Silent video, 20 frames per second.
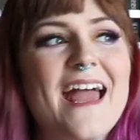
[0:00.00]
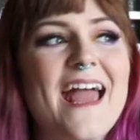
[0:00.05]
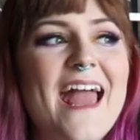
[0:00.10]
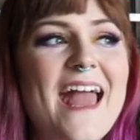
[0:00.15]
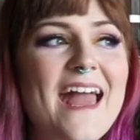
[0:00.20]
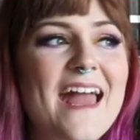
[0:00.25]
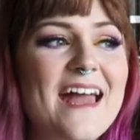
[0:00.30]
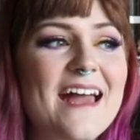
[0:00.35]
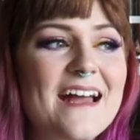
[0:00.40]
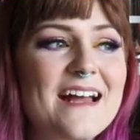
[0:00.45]

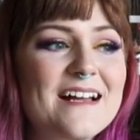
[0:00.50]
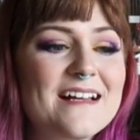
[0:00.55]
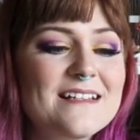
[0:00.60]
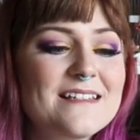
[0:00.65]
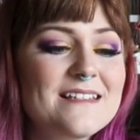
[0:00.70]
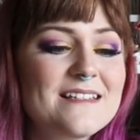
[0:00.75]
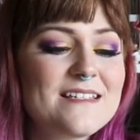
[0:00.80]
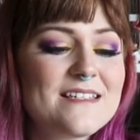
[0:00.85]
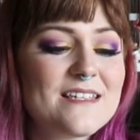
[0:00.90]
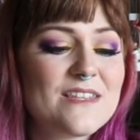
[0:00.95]

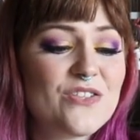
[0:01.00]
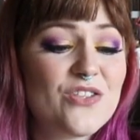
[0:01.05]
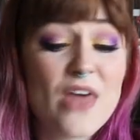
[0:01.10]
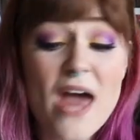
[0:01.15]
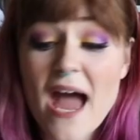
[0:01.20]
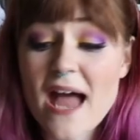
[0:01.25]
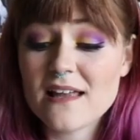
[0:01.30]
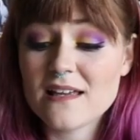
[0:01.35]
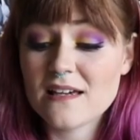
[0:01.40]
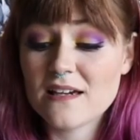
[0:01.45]
And
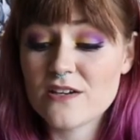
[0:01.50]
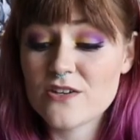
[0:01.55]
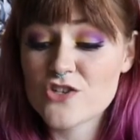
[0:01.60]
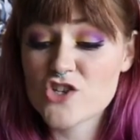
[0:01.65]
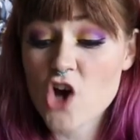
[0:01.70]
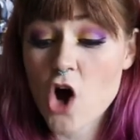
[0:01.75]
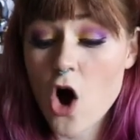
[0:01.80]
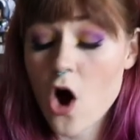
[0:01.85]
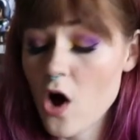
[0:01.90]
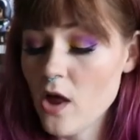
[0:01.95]
that
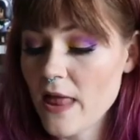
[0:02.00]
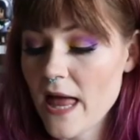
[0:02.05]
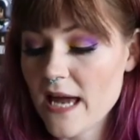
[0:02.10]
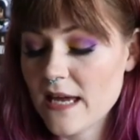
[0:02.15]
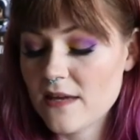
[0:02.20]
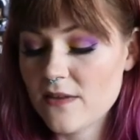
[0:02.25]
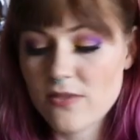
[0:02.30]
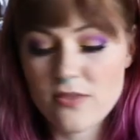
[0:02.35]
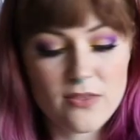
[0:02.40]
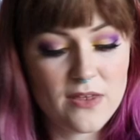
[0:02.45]
is all I
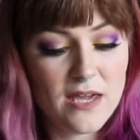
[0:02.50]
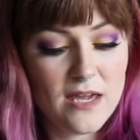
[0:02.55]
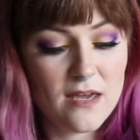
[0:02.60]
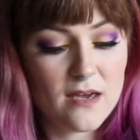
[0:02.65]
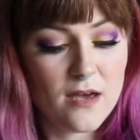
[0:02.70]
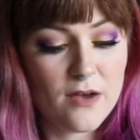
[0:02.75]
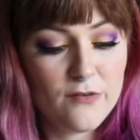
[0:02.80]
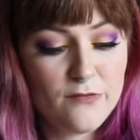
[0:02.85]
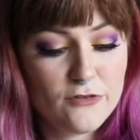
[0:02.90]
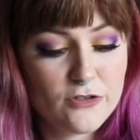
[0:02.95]
can think
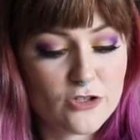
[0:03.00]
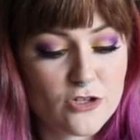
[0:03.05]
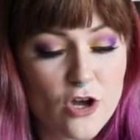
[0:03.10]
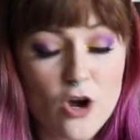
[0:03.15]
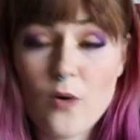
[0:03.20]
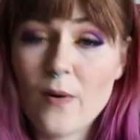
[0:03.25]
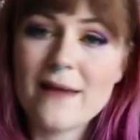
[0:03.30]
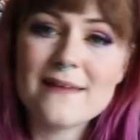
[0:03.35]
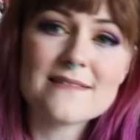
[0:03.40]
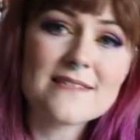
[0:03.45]
of.
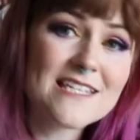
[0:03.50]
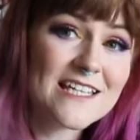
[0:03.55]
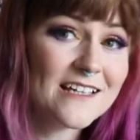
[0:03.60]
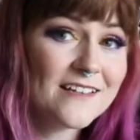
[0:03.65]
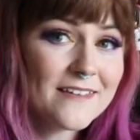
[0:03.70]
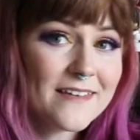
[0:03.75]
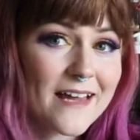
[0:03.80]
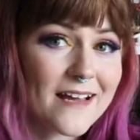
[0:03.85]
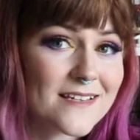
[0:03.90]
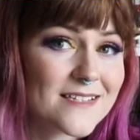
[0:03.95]
So
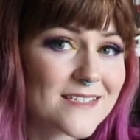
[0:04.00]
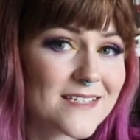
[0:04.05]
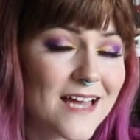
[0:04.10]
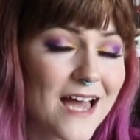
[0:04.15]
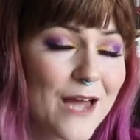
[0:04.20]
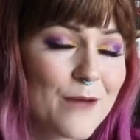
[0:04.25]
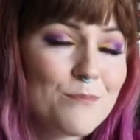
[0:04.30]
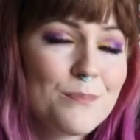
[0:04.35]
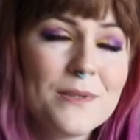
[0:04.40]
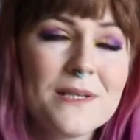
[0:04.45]
until next
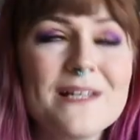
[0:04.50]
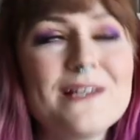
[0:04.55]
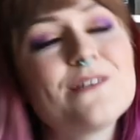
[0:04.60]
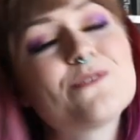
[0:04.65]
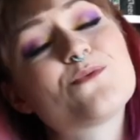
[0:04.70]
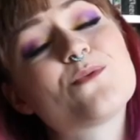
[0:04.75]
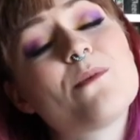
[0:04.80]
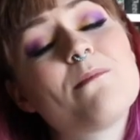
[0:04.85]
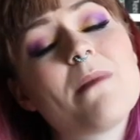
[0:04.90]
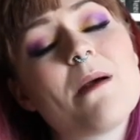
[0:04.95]
time,
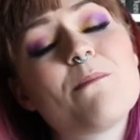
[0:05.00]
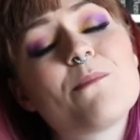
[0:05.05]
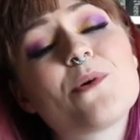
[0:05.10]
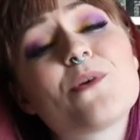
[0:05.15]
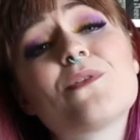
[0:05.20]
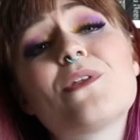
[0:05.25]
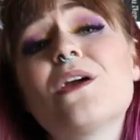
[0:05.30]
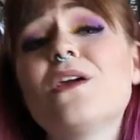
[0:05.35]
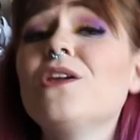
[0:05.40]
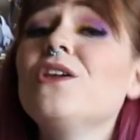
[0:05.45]
please
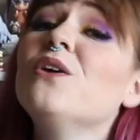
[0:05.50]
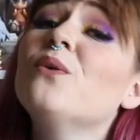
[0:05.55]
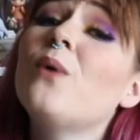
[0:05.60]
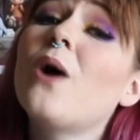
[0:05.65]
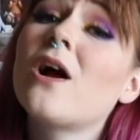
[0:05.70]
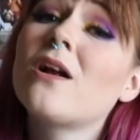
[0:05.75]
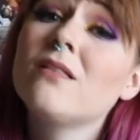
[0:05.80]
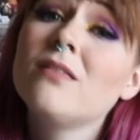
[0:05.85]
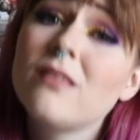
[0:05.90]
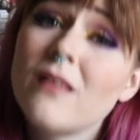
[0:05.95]
remember that you
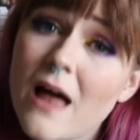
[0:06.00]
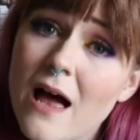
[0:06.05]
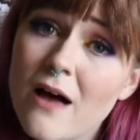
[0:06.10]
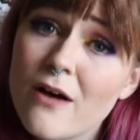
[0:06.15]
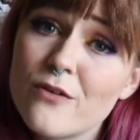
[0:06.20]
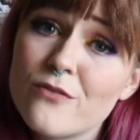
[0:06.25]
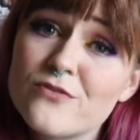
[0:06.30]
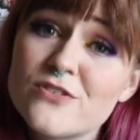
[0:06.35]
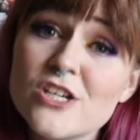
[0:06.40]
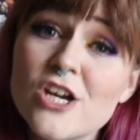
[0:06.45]
are
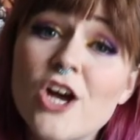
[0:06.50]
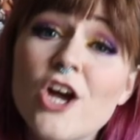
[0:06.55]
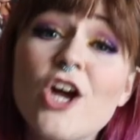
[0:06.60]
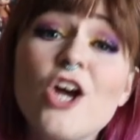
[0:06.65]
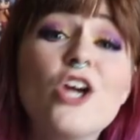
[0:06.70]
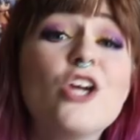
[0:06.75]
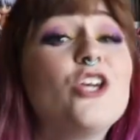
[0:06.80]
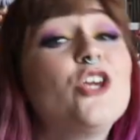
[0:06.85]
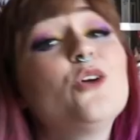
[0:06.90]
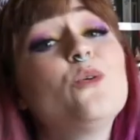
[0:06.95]
loved,
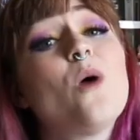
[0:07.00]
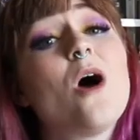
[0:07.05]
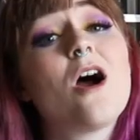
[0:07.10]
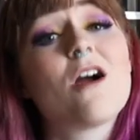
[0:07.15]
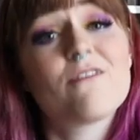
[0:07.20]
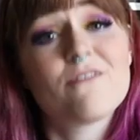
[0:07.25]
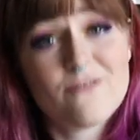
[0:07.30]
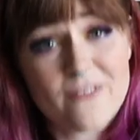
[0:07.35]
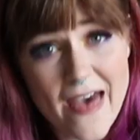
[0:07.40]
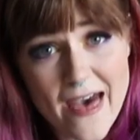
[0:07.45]
you
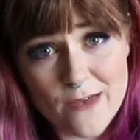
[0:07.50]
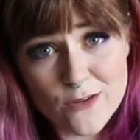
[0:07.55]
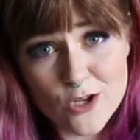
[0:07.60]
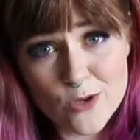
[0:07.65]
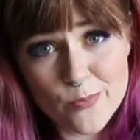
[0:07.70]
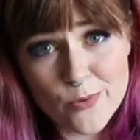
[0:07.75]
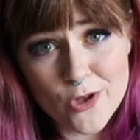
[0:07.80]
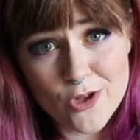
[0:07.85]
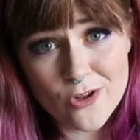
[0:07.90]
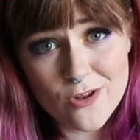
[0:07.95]
are
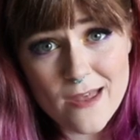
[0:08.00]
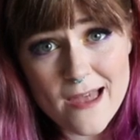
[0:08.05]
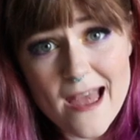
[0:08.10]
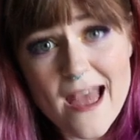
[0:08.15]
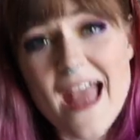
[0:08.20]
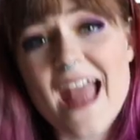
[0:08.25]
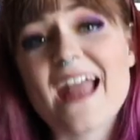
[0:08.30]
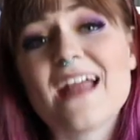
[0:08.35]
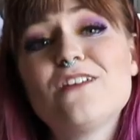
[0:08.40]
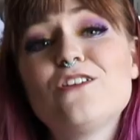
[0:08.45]
valuable,
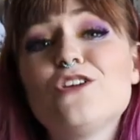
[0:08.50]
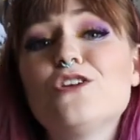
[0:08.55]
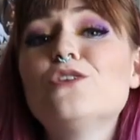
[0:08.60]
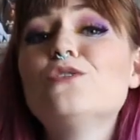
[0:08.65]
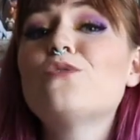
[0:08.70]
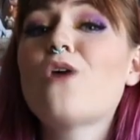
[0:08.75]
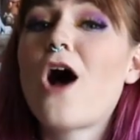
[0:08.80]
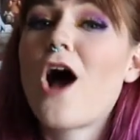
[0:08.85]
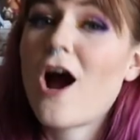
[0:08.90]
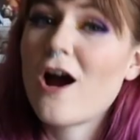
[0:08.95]
and
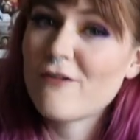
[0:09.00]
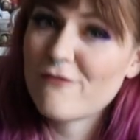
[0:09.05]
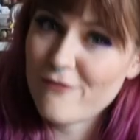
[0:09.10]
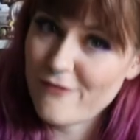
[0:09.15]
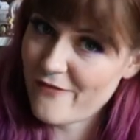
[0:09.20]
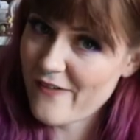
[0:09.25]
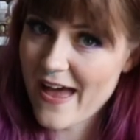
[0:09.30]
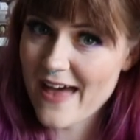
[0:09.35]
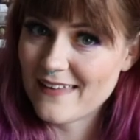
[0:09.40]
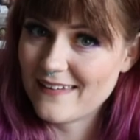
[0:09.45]
you are
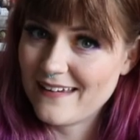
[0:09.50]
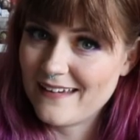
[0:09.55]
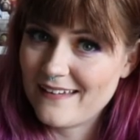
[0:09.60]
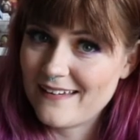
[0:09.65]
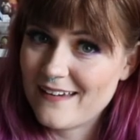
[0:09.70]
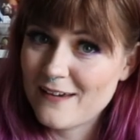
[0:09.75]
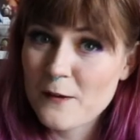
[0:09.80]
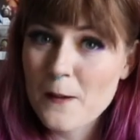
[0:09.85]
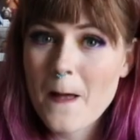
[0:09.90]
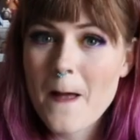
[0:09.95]

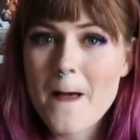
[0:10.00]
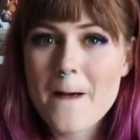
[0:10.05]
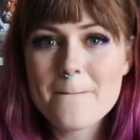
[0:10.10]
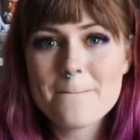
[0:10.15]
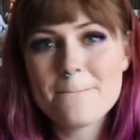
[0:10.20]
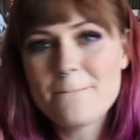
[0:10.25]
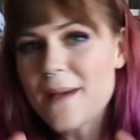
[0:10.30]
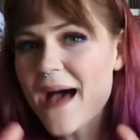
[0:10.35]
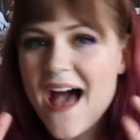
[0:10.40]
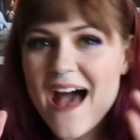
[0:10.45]
valid.
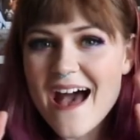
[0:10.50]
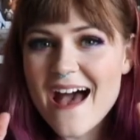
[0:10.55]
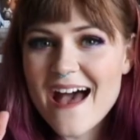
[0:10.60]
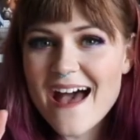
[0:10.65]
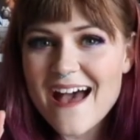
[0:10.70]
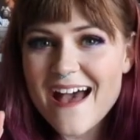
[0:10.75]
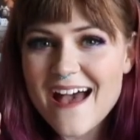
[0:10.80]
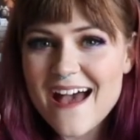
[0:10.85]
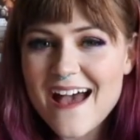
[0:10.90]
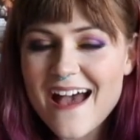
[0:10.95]

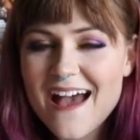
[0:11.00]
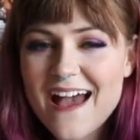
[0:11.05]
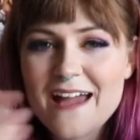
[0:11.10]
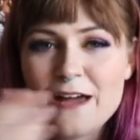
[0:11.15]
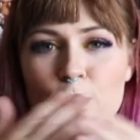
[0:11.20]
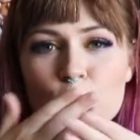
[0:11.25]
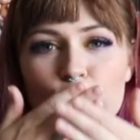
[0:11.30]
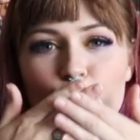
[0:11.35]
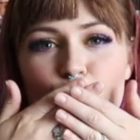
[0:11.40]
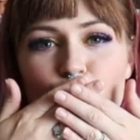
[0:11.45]

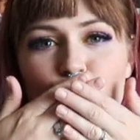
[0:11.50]
Bye!